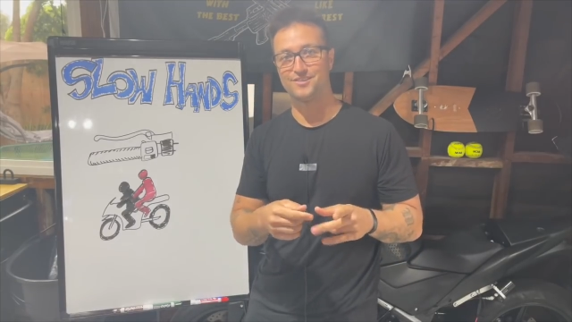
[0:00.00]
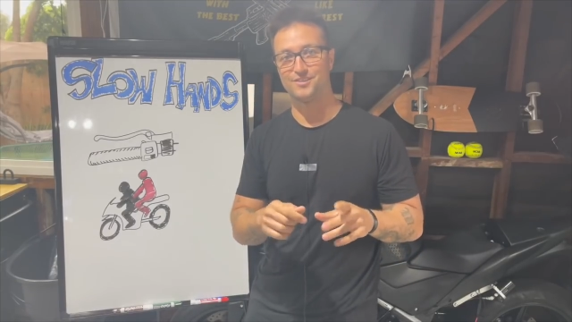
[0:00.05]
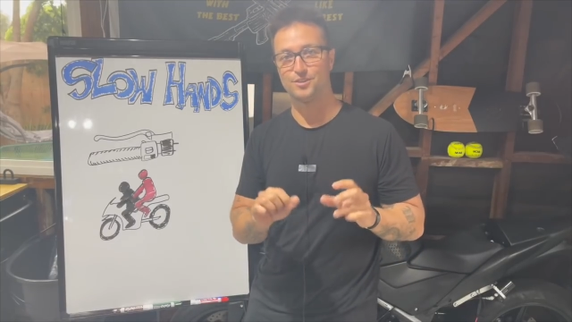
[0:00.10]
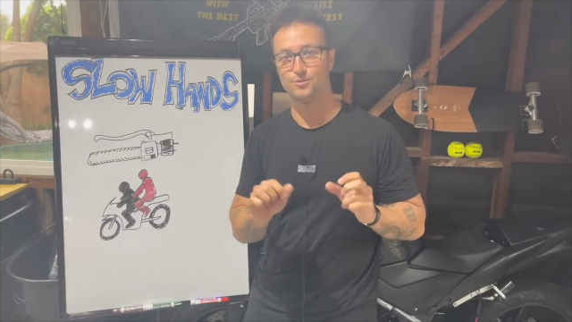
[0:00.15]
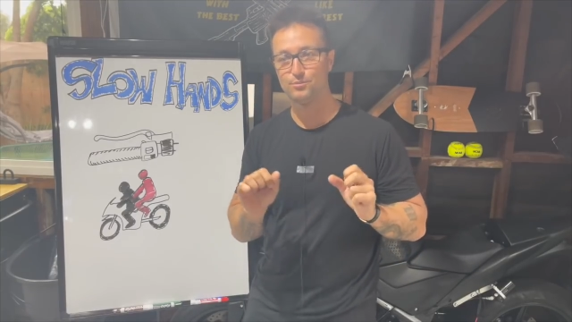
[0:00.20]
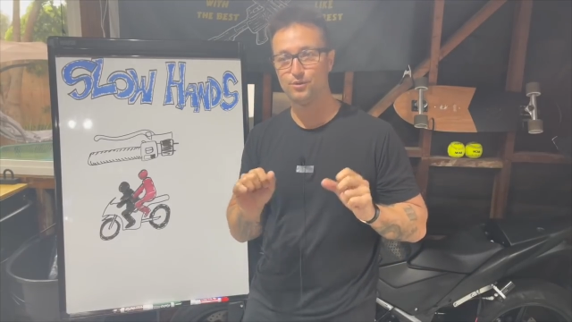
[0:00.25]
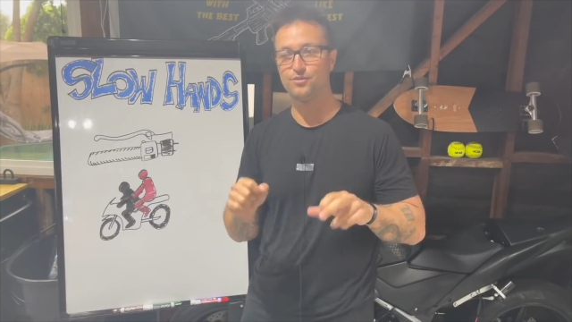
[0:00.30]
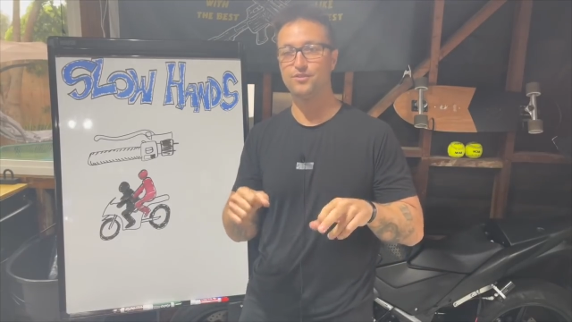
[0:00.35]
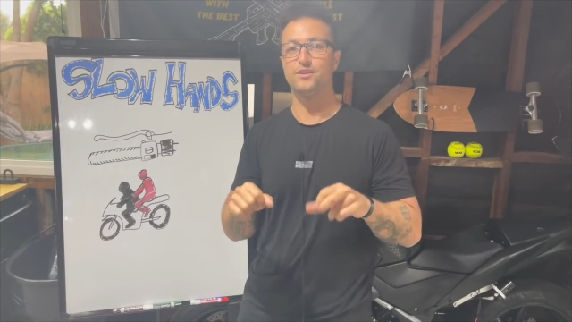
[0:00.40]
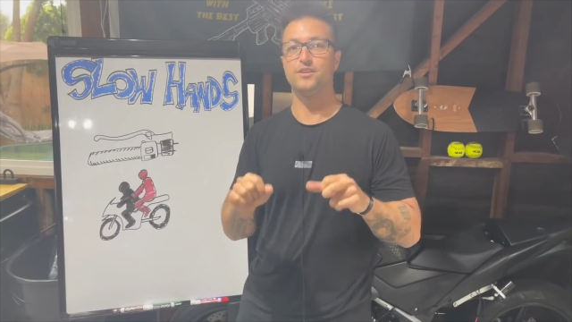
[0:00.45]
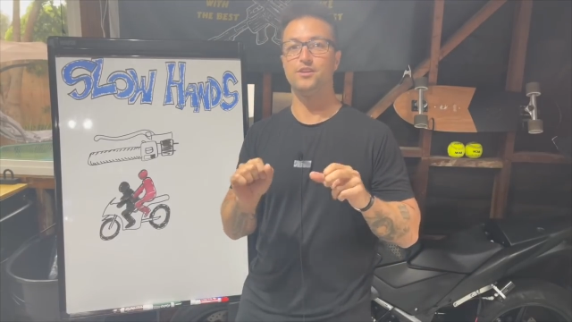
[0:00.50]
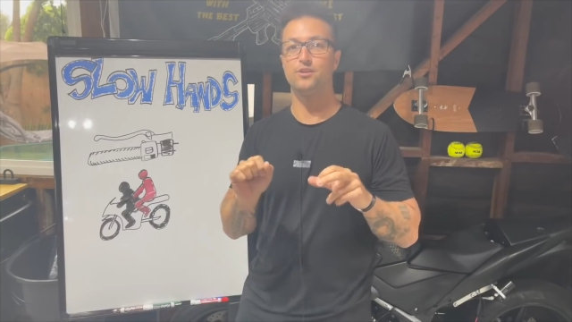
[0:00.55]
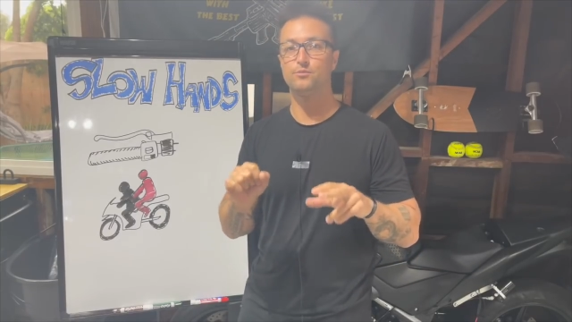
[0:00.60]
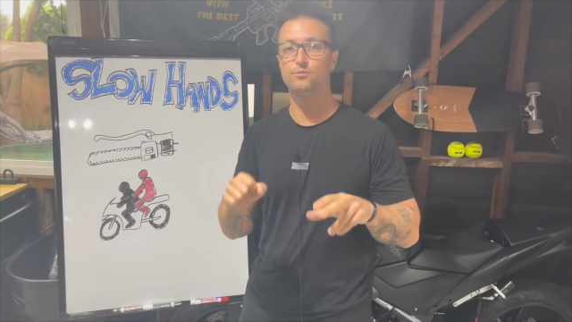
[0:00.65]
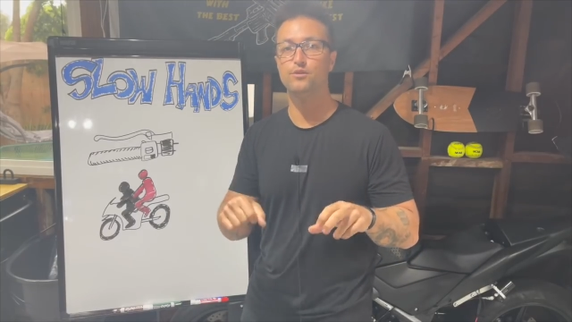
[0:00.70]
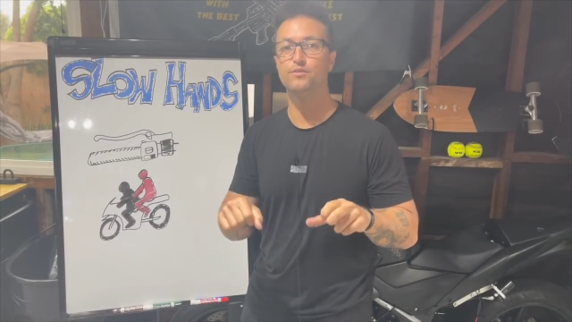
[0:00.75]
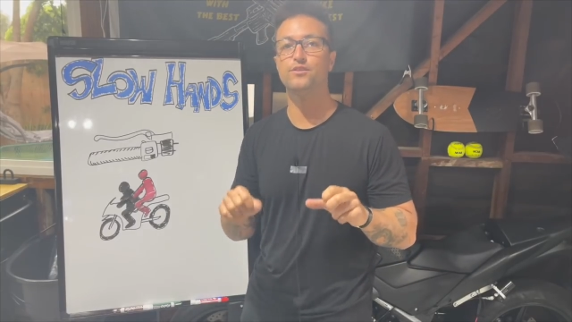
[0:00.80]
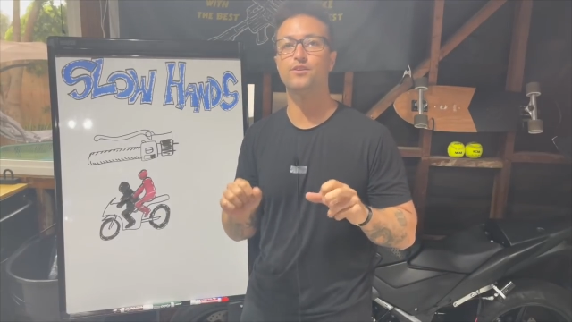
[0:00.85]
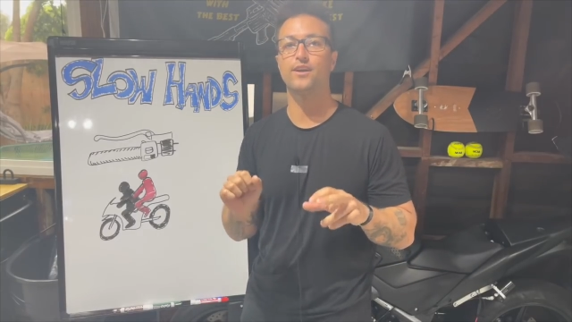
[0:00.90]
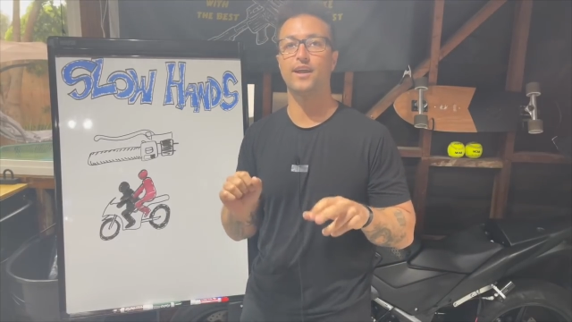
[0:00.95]
You're
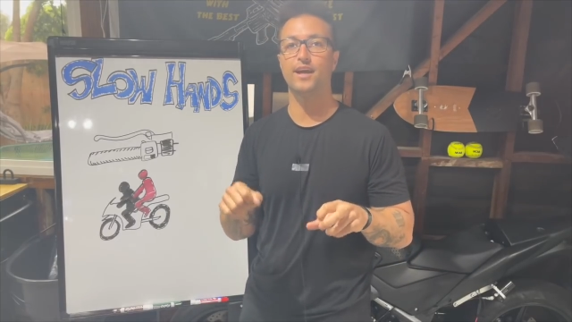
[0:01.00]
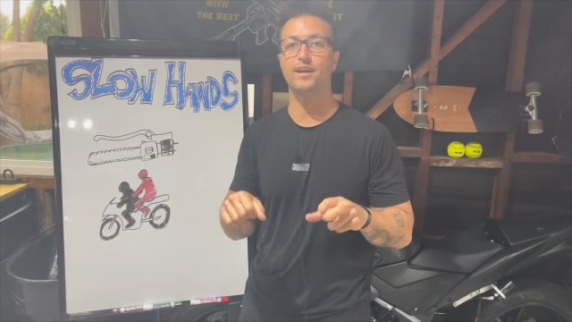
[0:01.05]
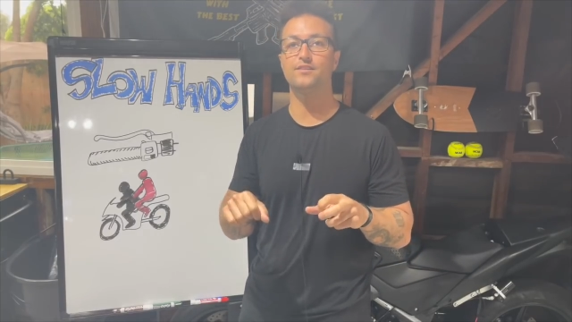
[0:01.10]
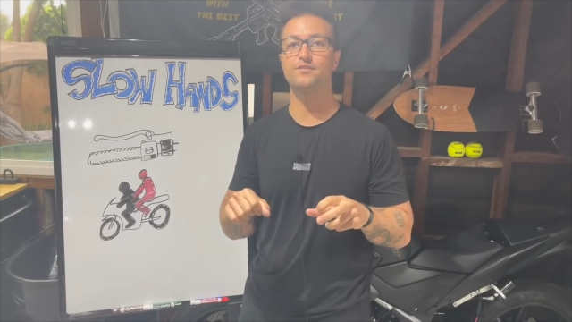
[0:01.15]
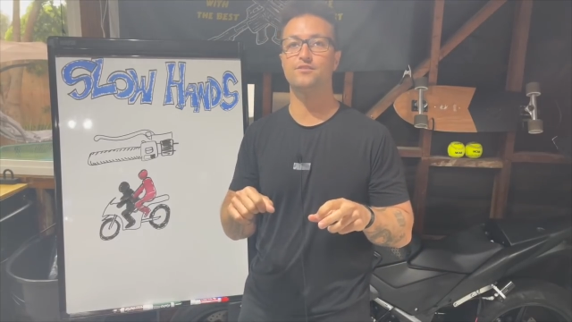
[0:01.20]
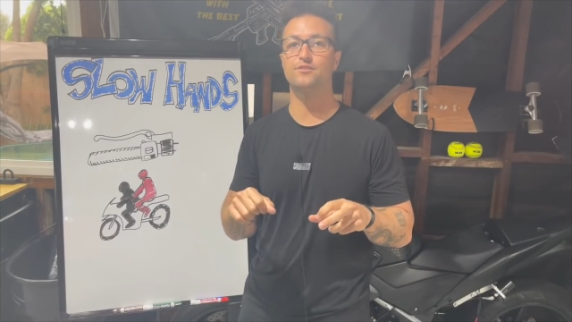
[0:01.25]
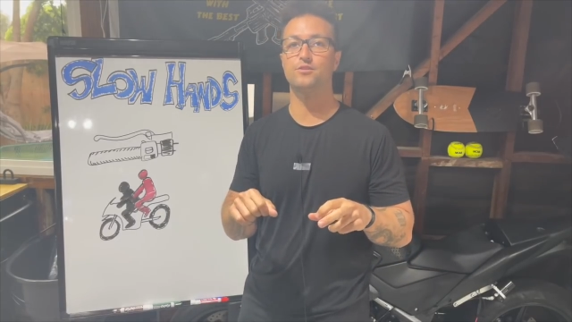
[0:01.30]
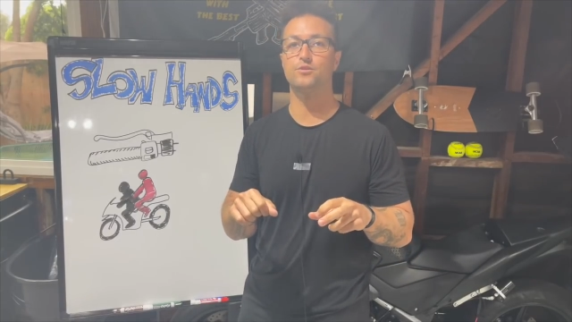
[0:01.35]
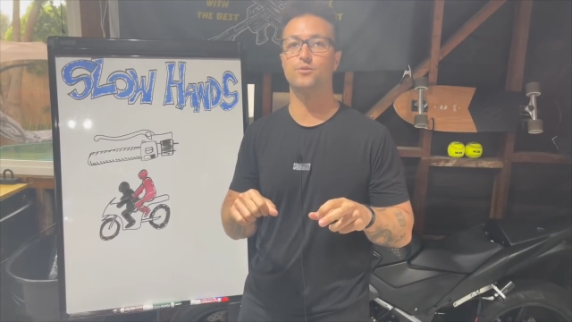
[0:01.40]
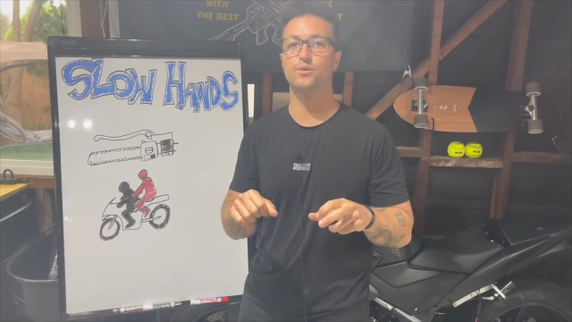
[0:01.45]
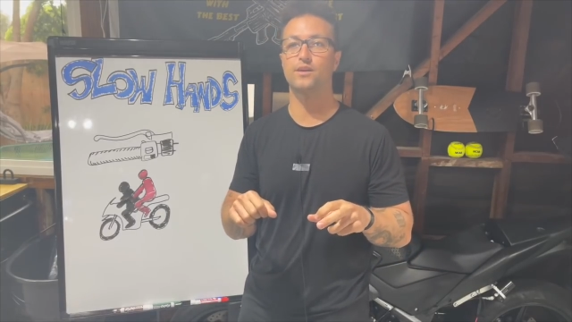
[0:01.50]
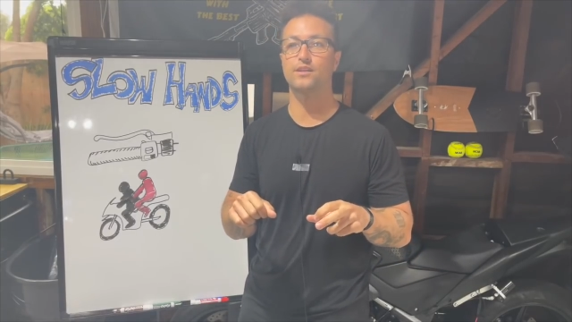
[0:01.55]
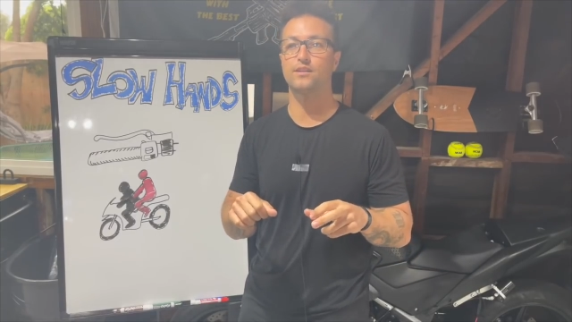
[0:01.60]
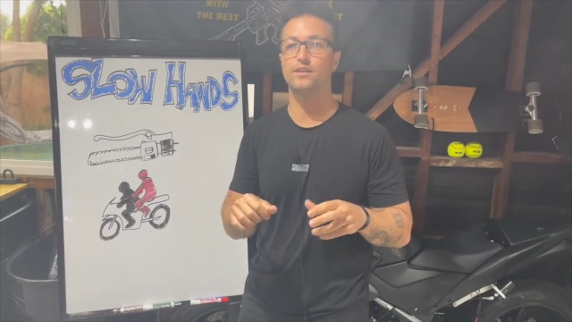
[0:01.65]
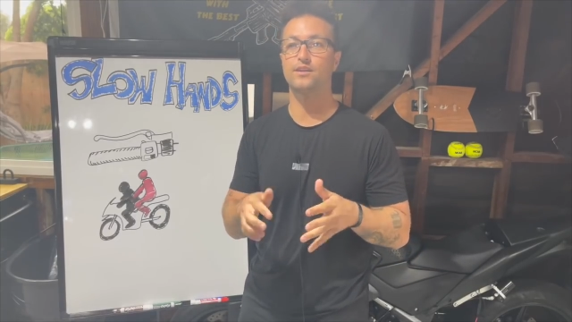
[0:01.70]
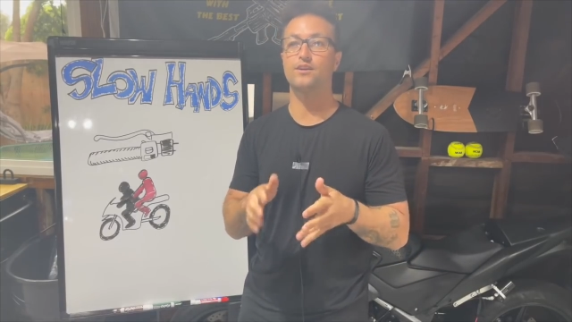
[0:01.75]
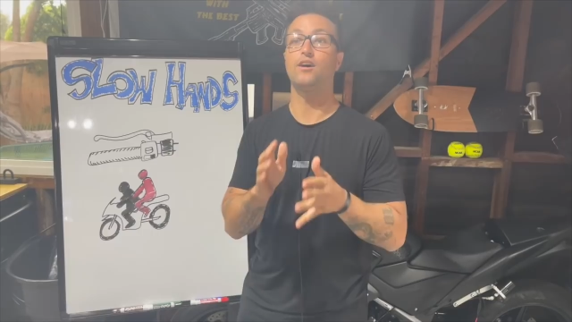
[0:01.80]
moving your hands too quickly,